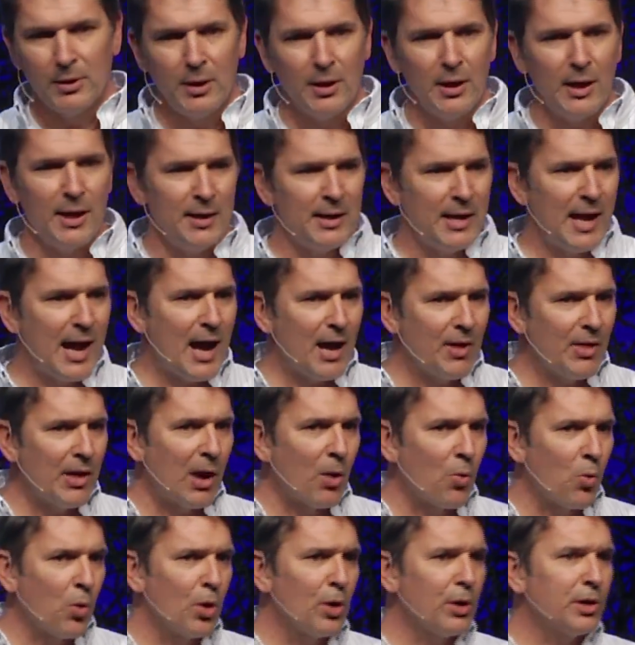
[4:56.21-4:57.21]
And now that
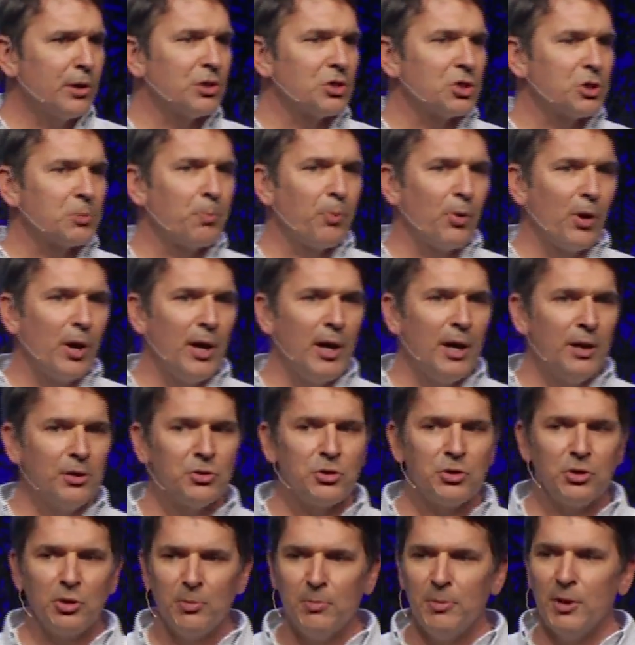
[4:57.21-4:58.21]
work has spread
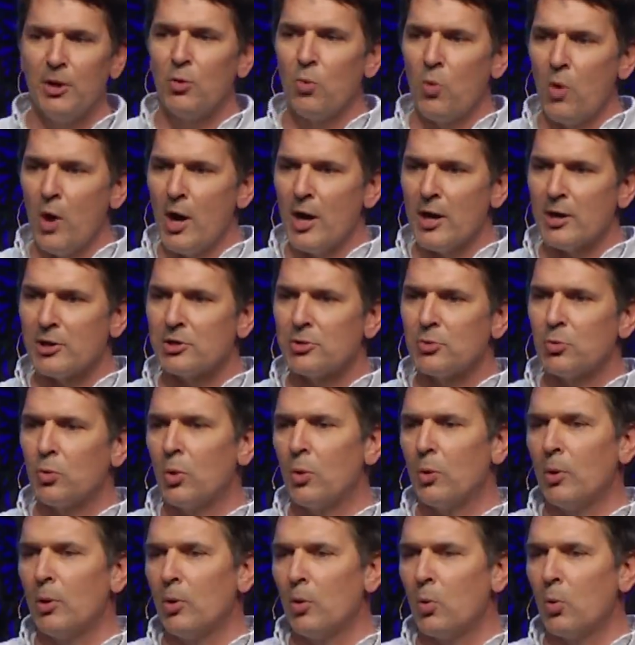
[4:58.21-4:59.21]
to the Midwest, where
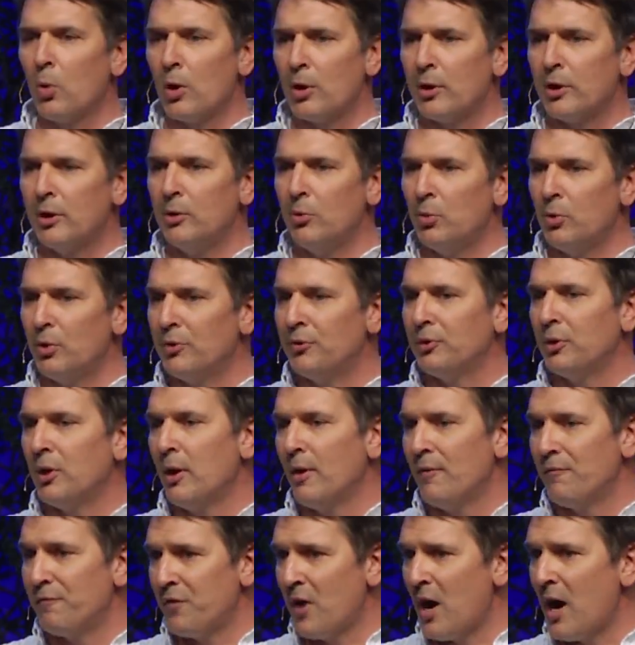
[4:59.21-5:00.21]
we were working with
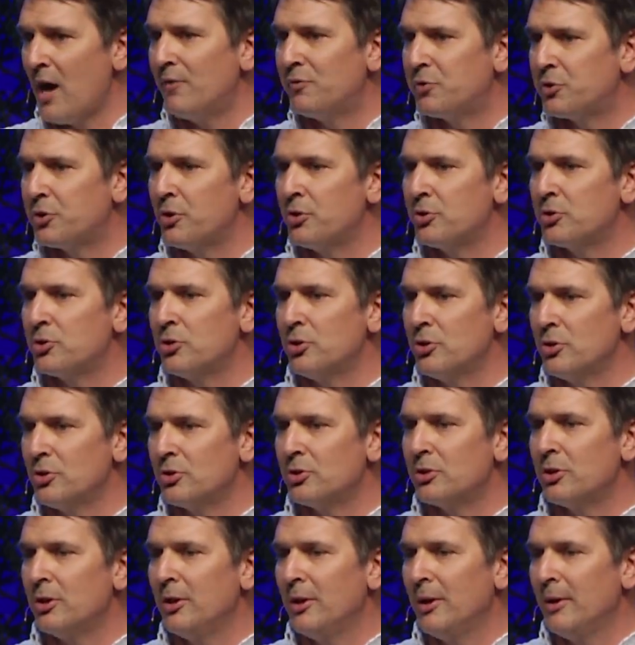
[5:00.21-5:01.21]
5
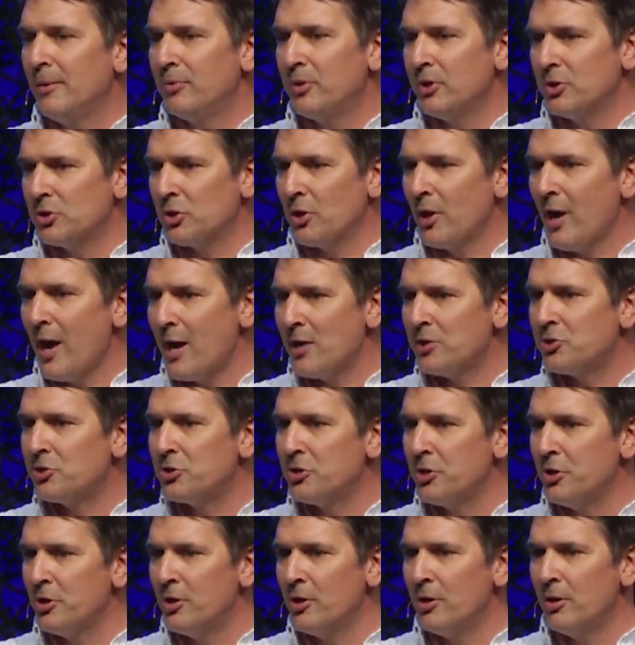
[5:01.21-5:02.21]
churches this last
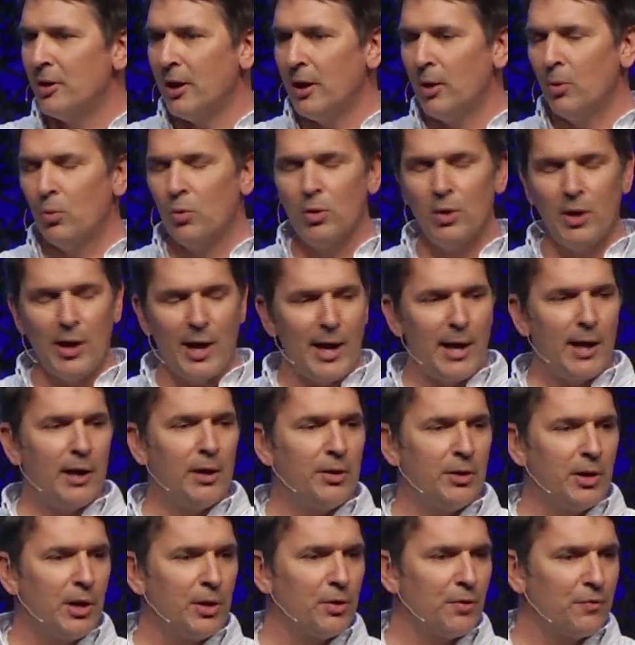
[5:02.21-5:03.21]
year, and we'll add
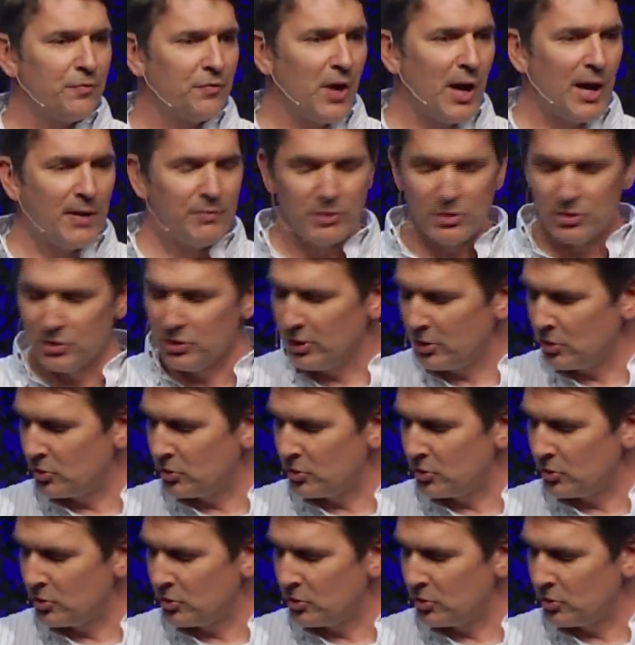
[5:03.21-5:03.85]
another 5 to 6